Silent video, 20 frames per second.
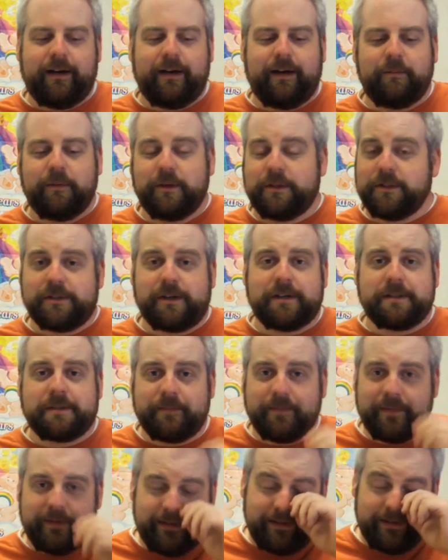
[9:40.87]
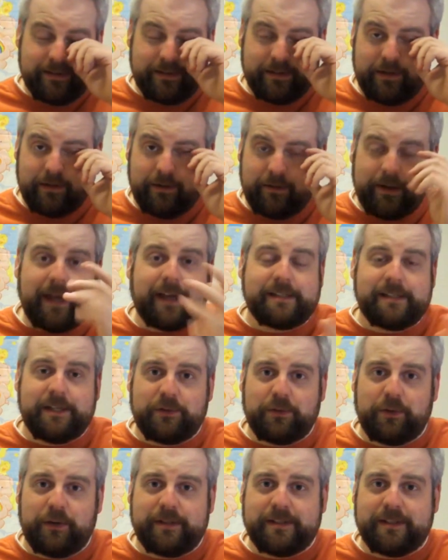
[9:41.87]
which is awesome. So yes, he
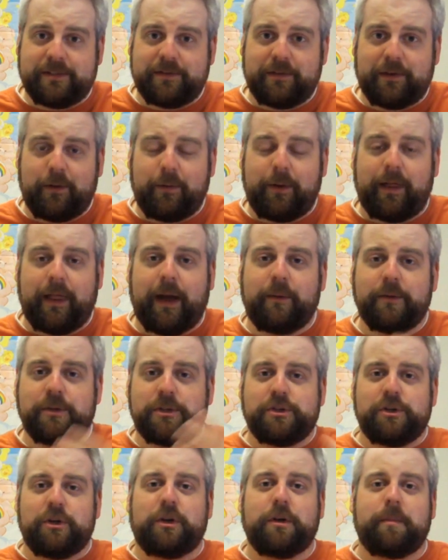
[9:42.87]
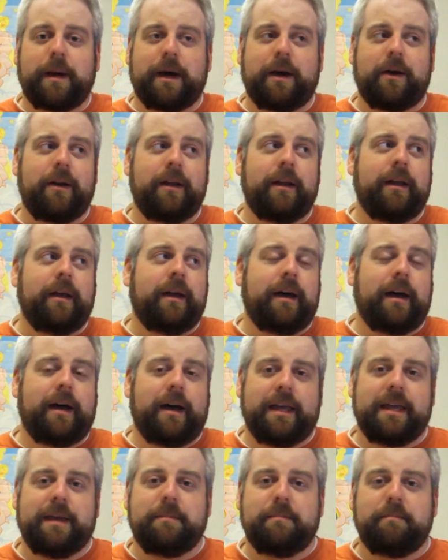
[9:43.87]
treats us very well. I always joke about
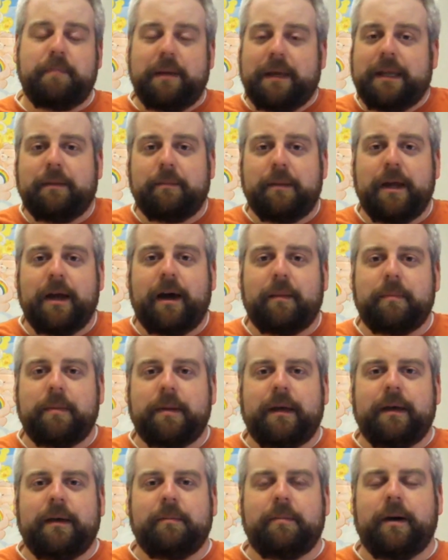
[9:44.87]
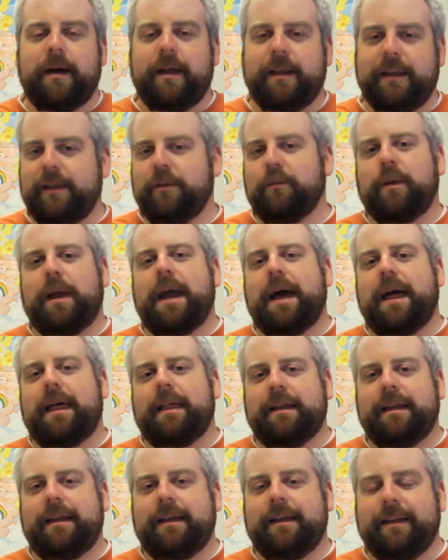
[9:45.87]
him beating me up, but in
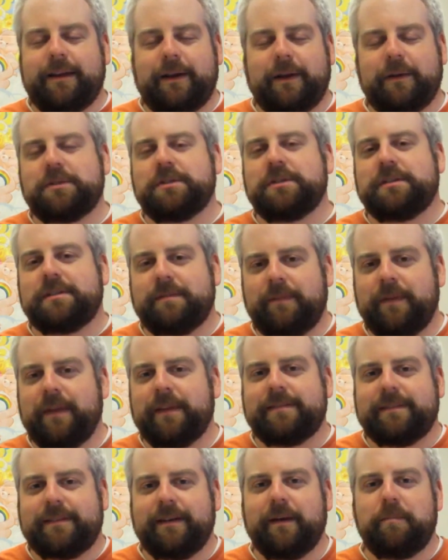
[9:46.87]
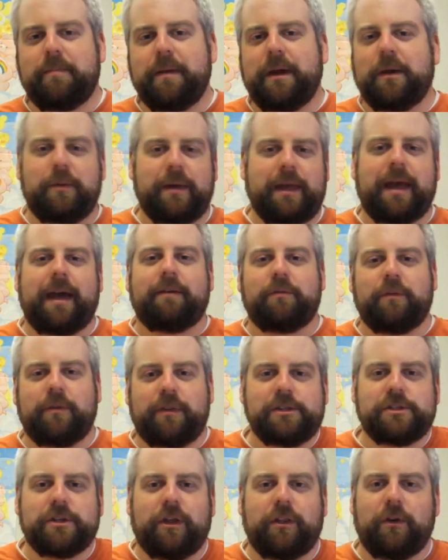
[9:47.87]
reality, it's a bit we have with
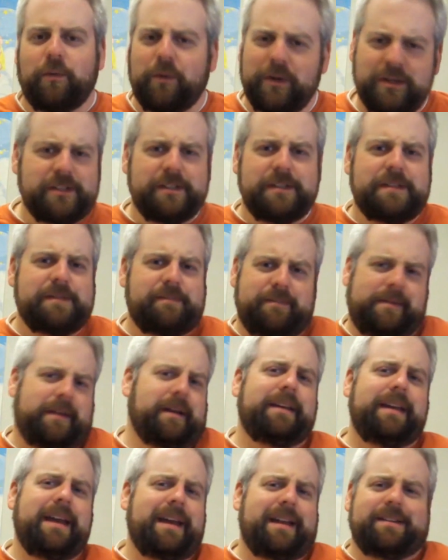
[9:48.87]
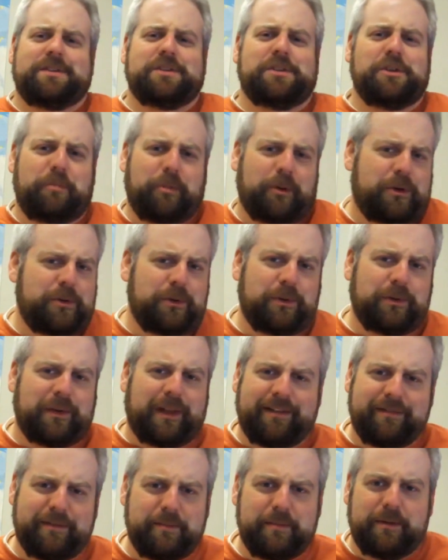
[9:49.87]
each other, which is, again, super cool.
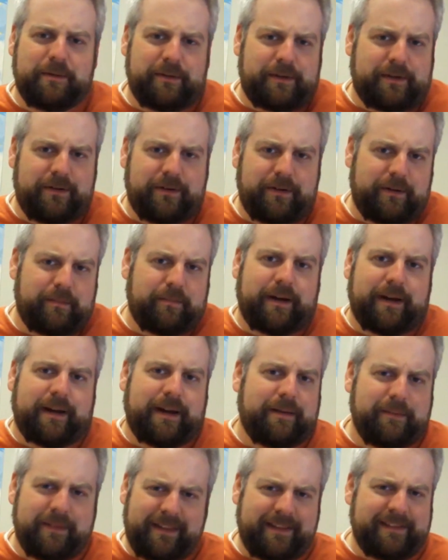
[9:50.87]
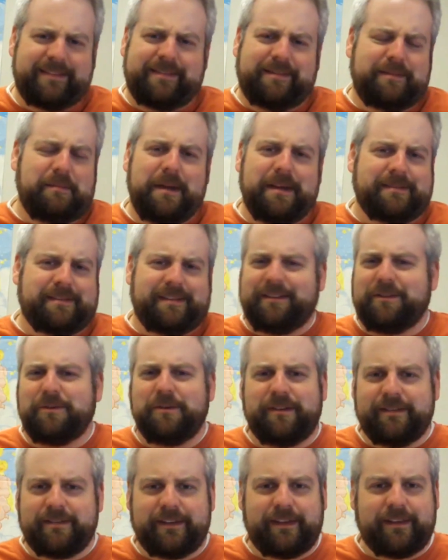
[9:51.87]
I have a bit with Conan O'Brien. I mean, that's amazing. Who
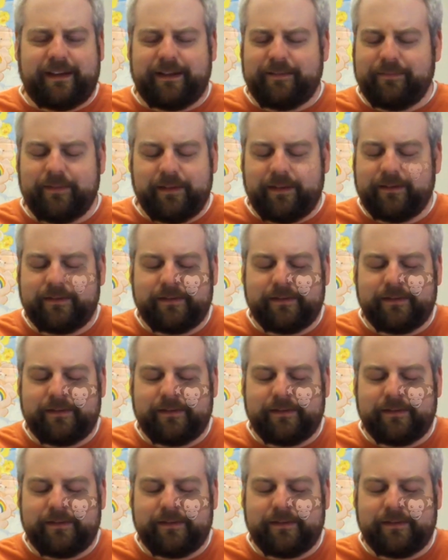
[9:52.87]
could say that? That's